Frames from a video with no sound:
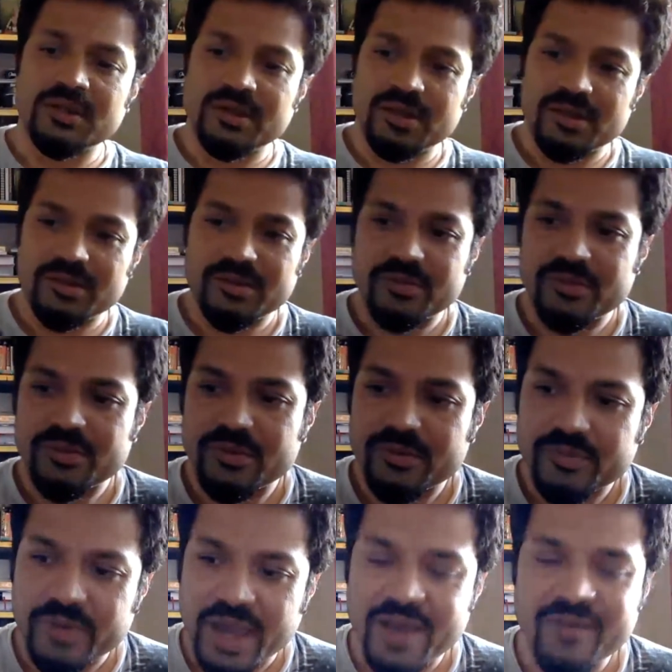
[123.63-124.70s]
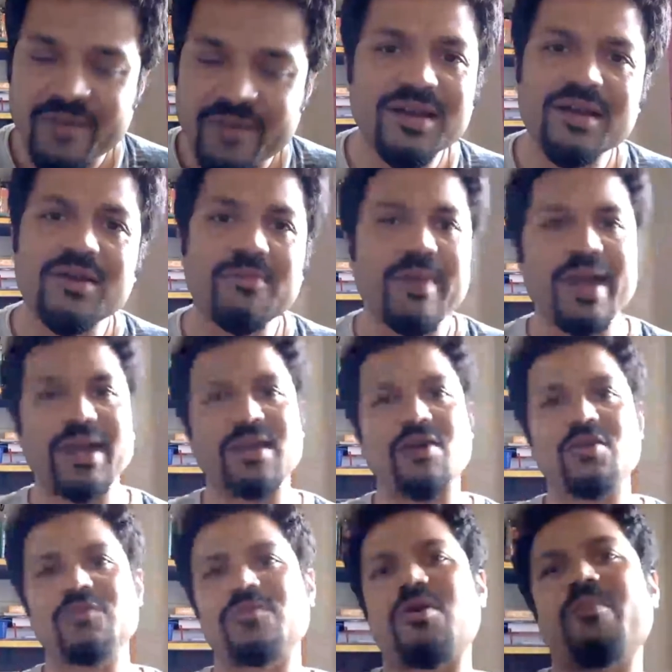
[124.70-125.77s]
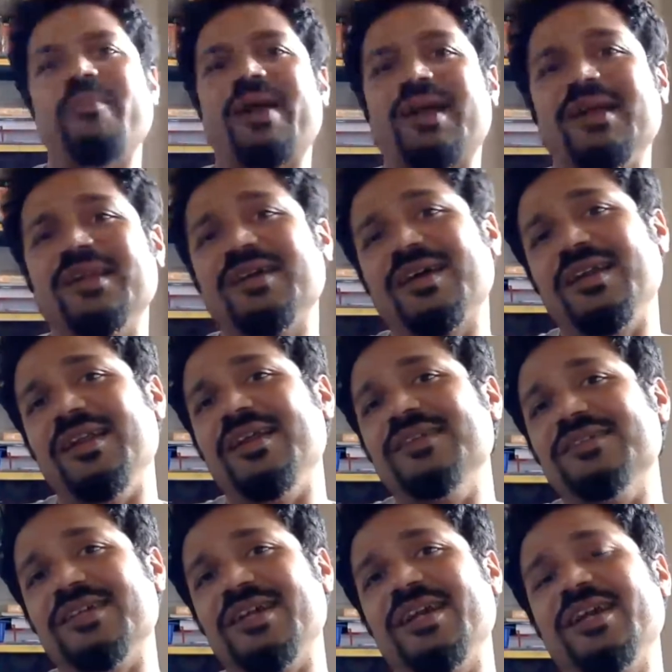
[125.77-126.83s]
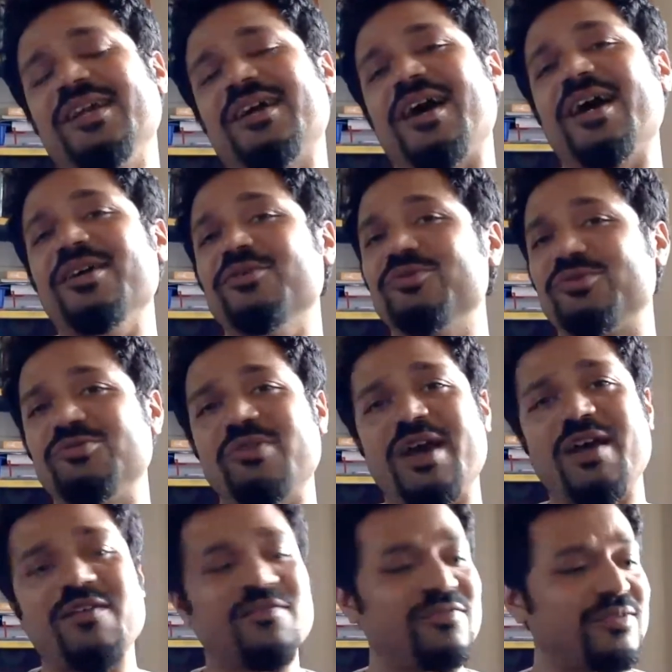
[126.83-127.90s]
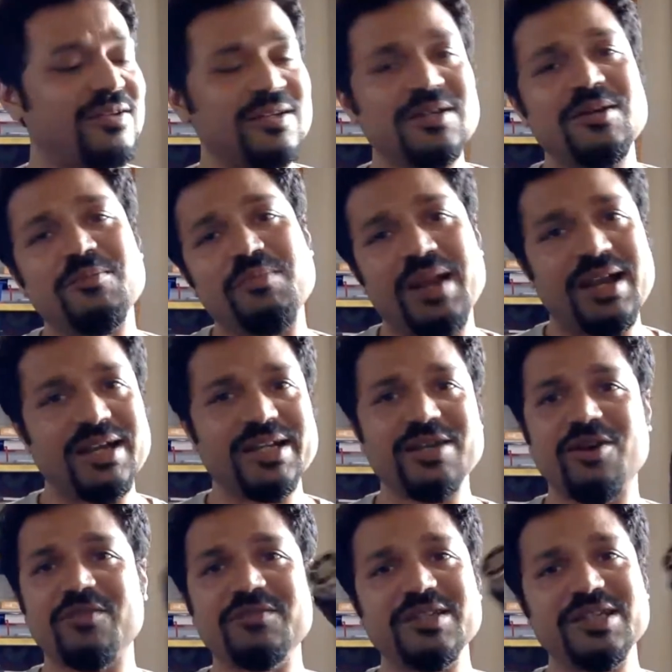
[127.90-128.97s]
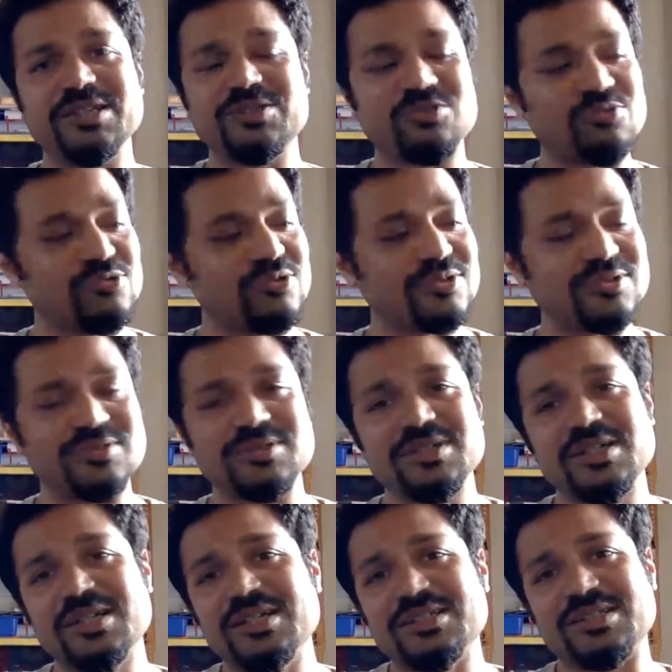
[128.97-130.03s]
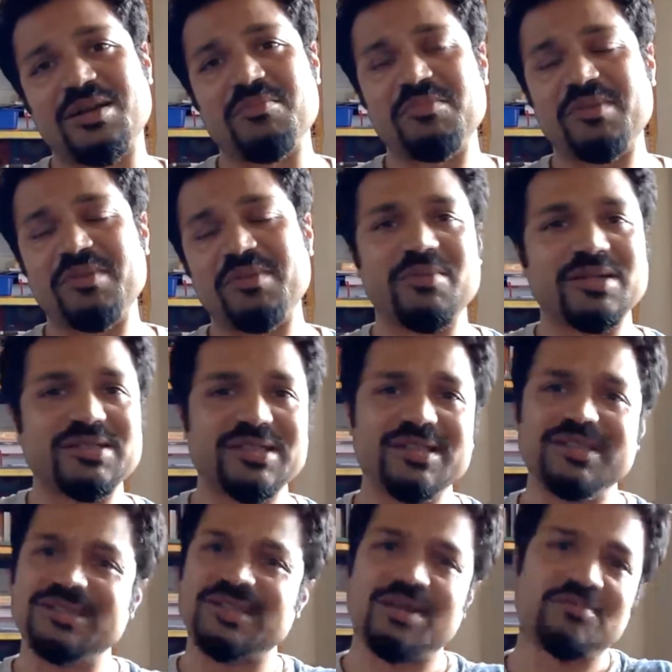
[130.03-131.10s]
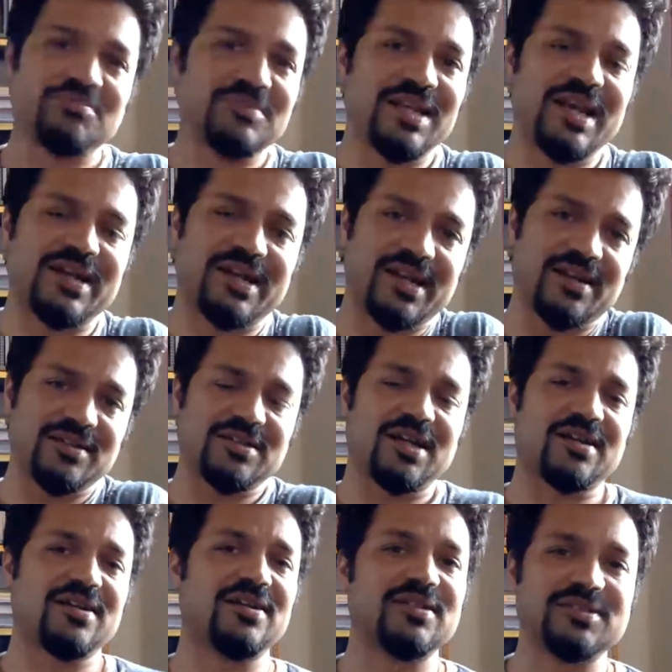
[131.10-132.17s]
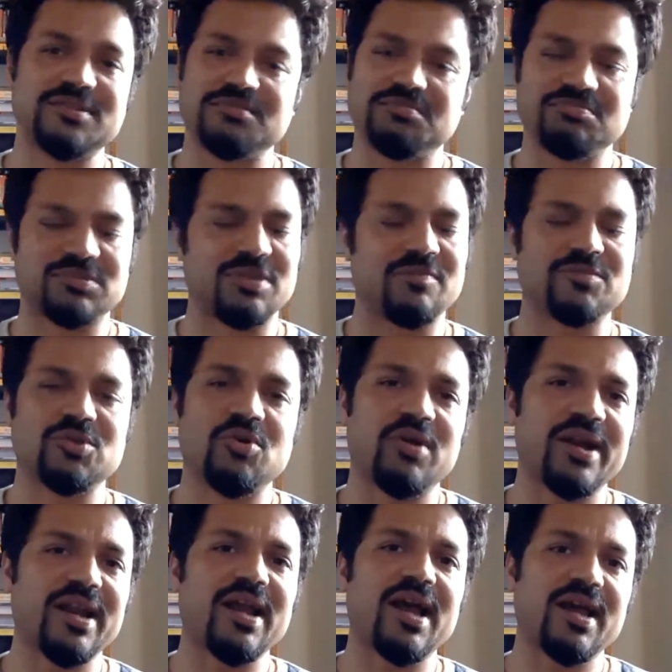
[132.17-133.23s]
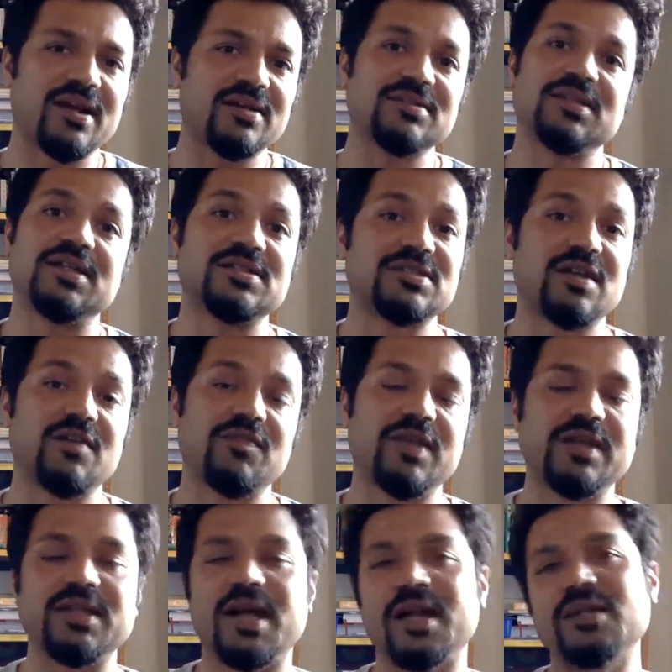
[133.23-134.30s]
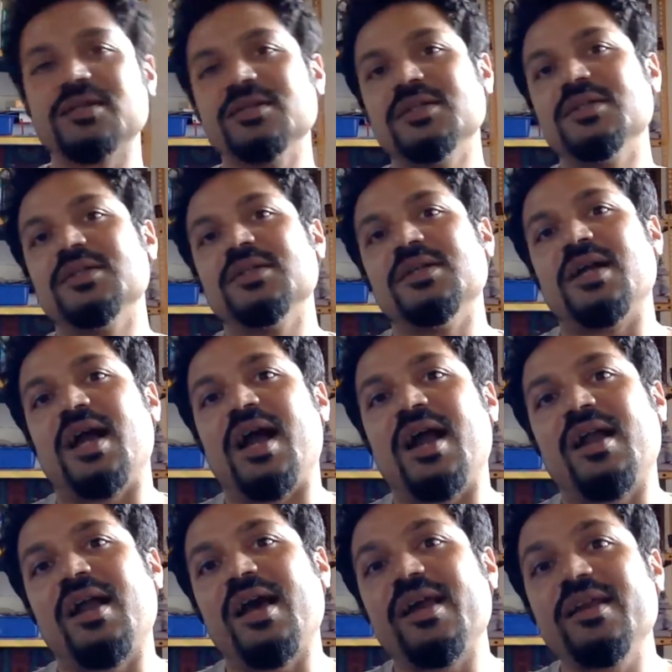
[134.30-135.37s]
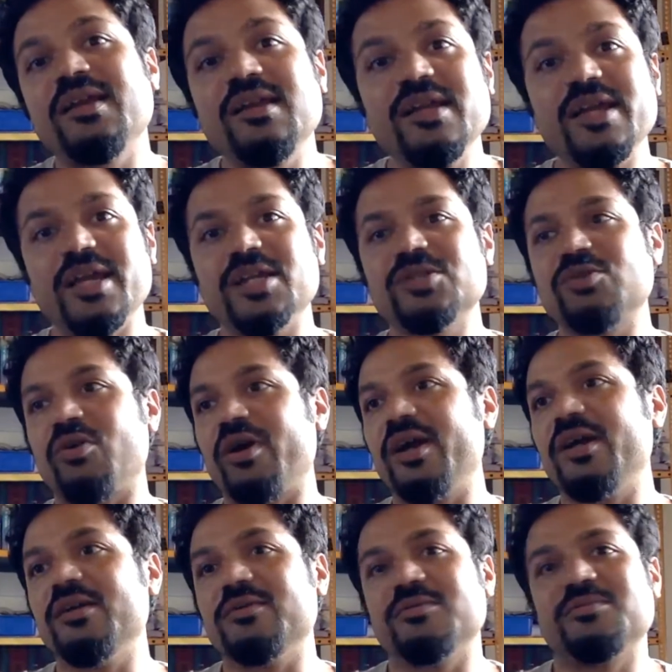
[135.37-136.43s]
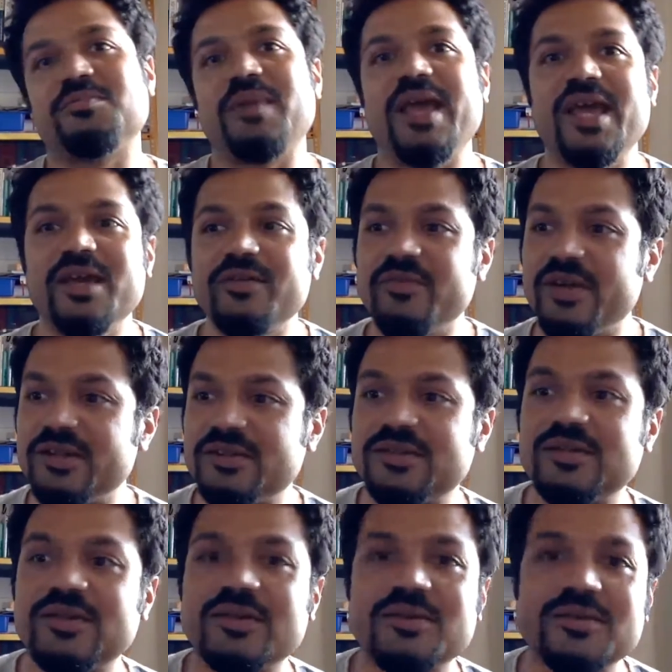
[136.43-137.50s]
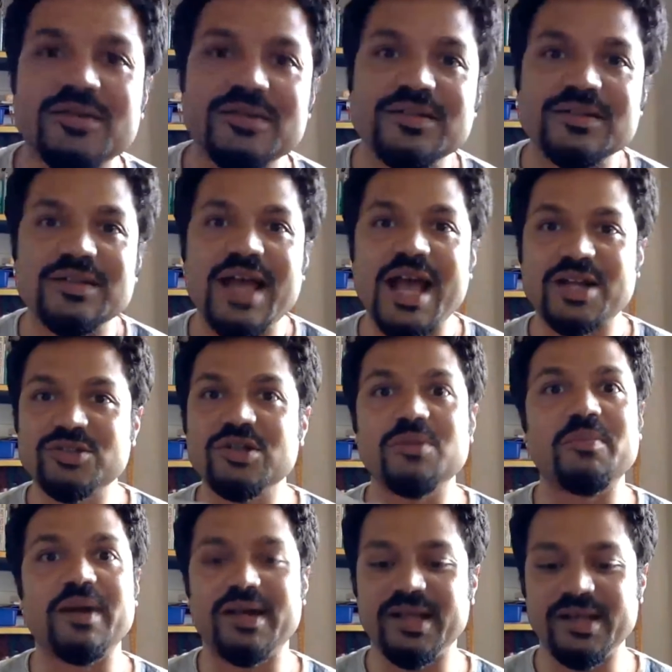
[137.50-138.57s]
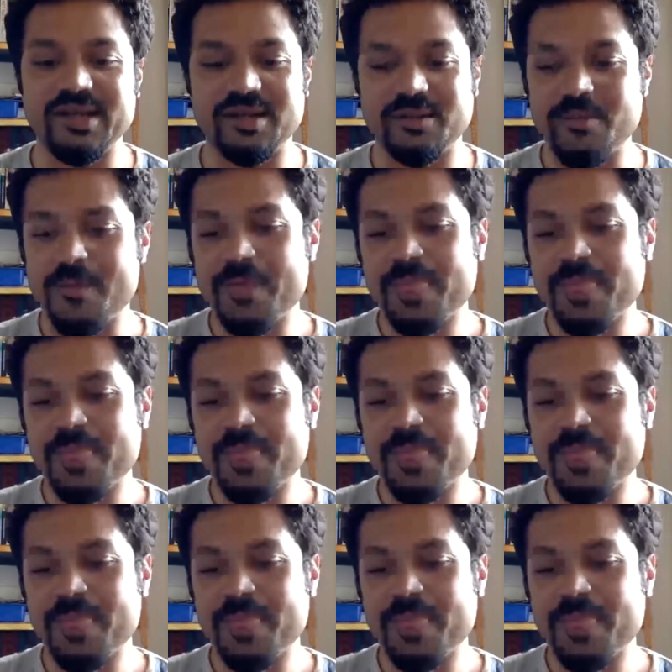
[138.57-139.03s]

Uh, having a background from mechanical engineering, I used to have plenty of these tools. Some drill machines, some electric cutters, some soldering irons and stuff like that. And I really enjoyed playing with uh, actual material.